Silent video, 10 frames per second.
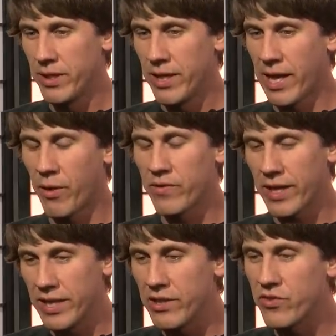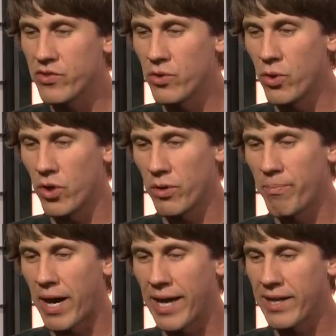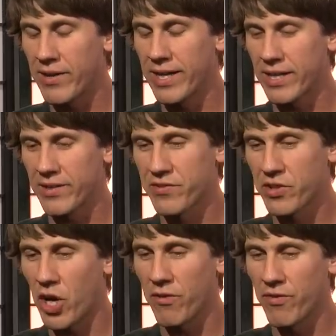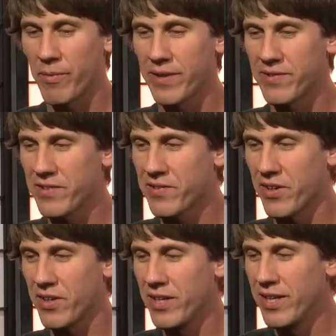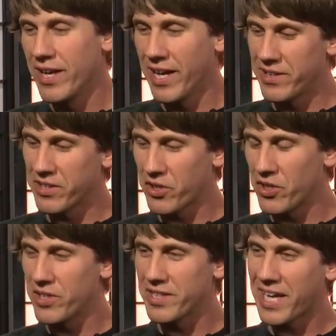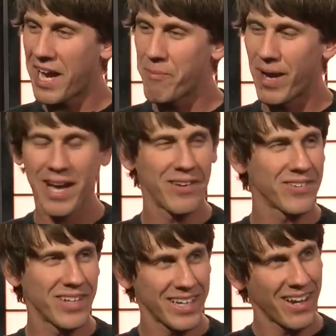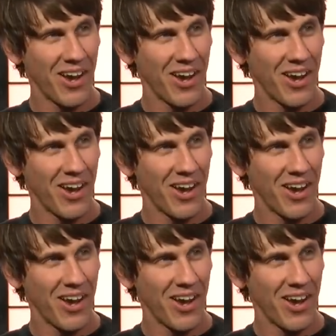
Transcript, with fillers: and I was in the store buying like a scarf for my sister and the girl at the Gap ad is like,